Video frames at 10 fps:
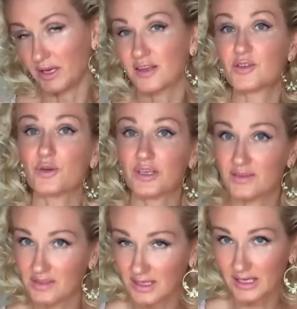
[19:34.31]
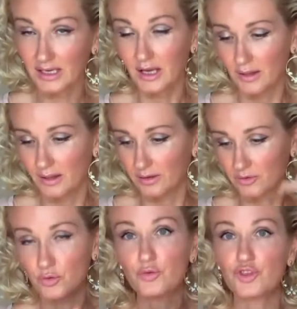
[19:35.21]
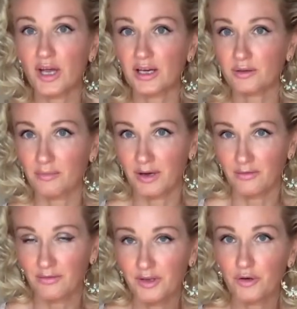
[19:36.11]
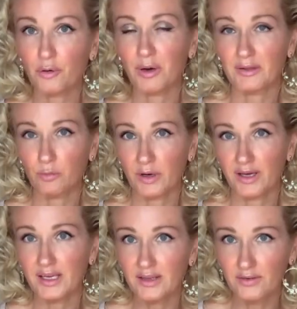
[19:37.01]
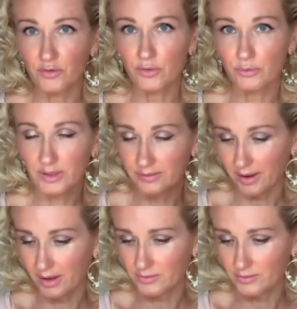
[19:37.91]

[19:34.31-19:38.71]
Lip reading: As you can see, do check my video about what I eat and do in a day